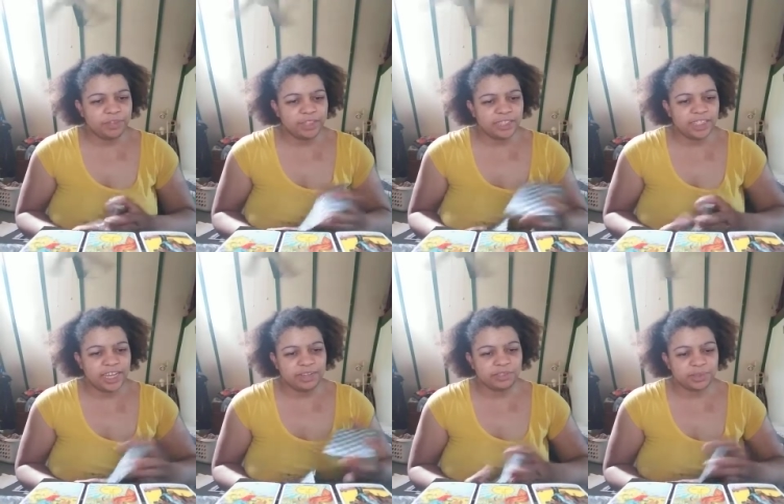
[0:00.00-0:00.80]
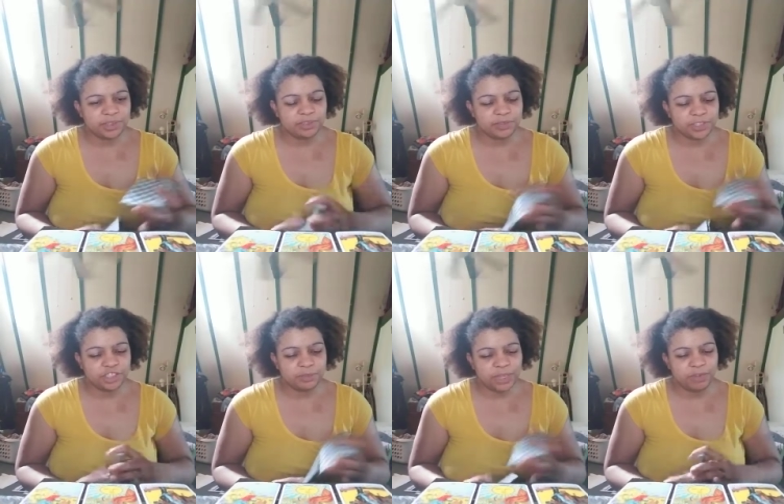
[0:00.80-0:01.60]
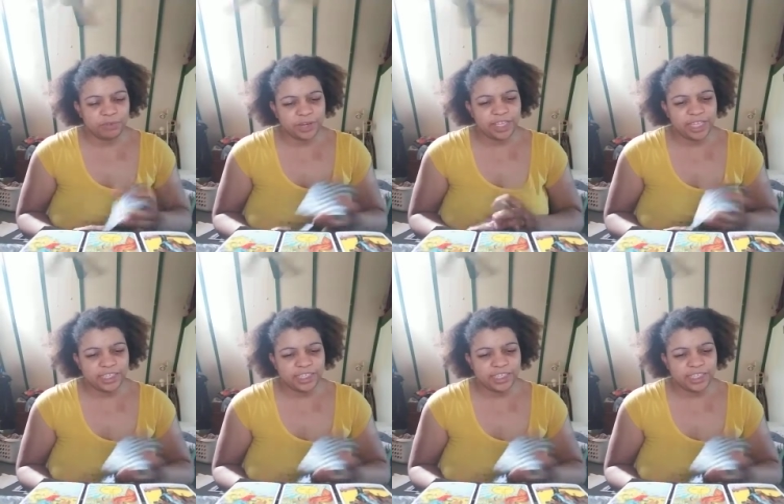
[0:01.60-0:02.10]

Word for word: with this Knight of Swords reverse, you're being really